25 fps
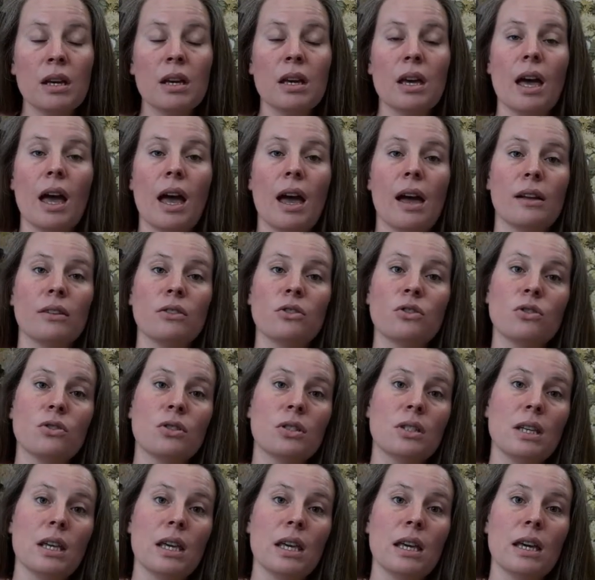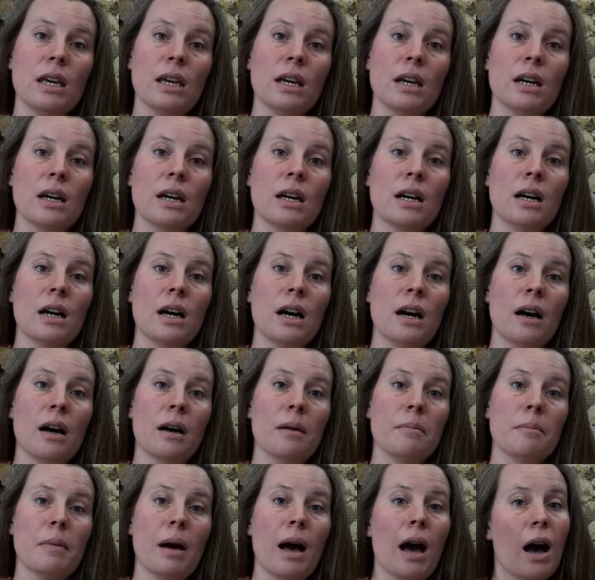and to see
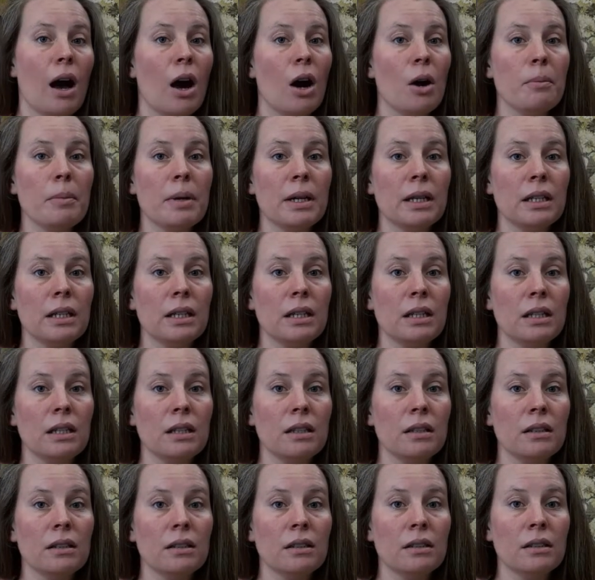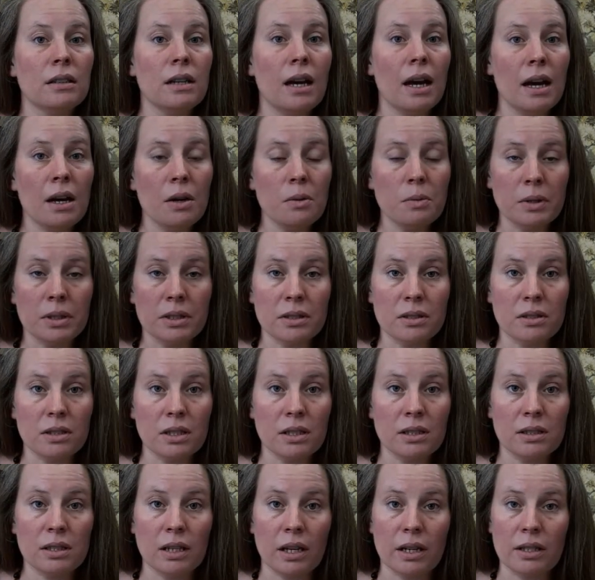how many hours
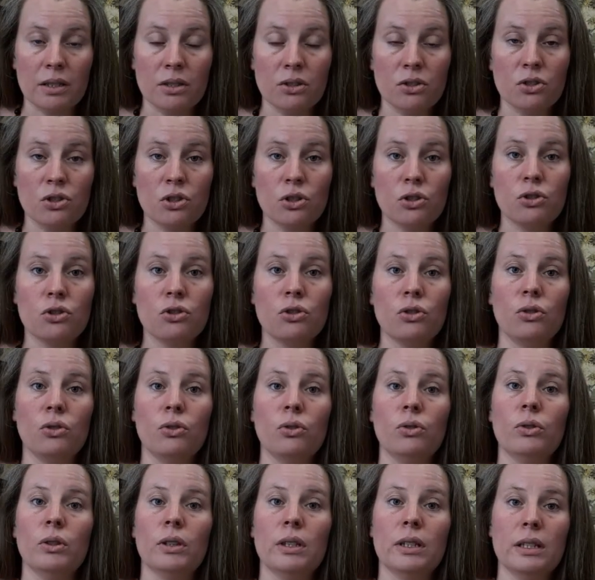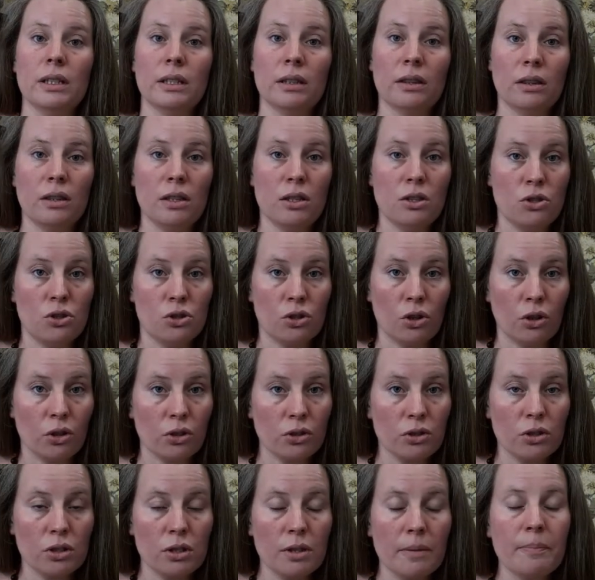it takes to knit these
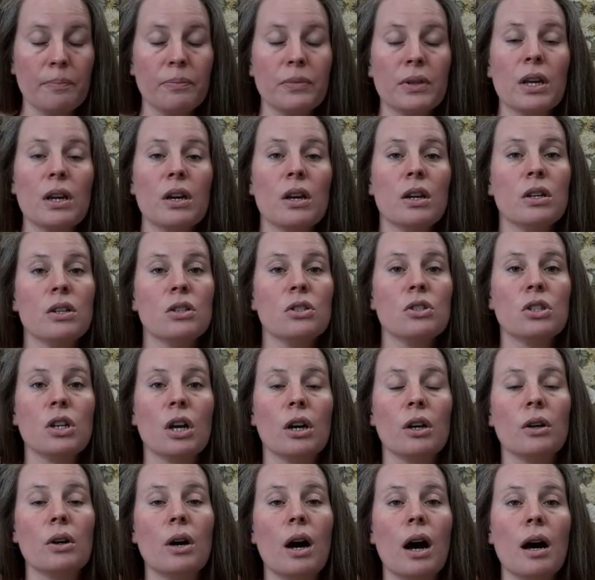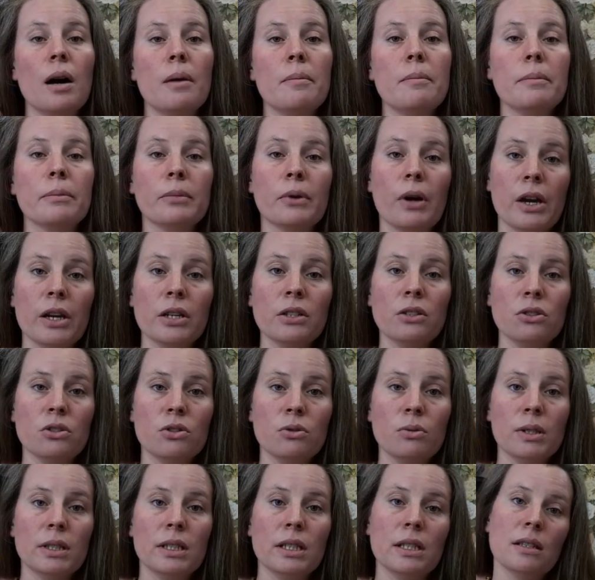socks. So I'm going to do
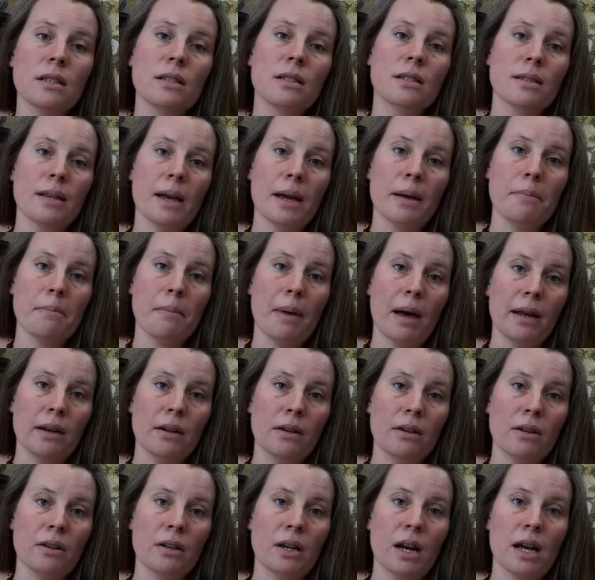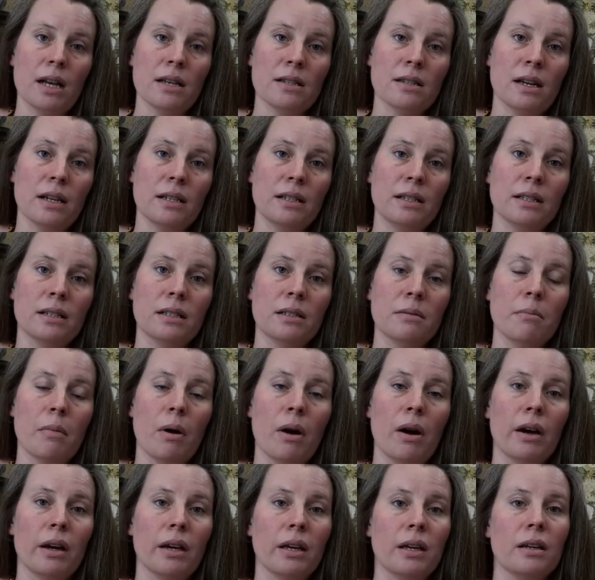it in the same manner as I did
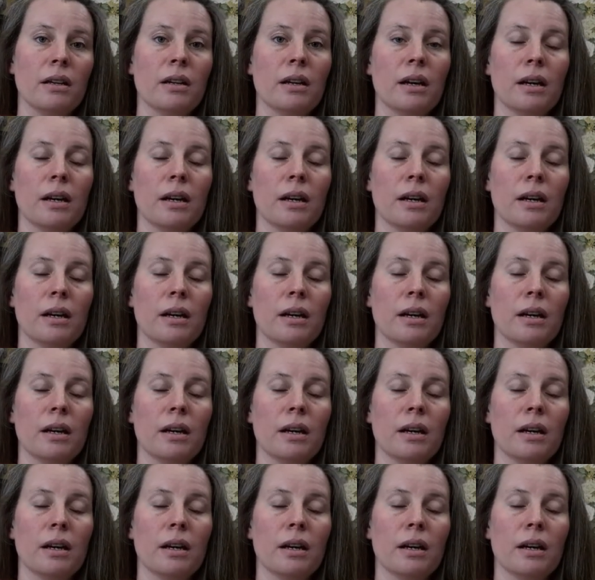my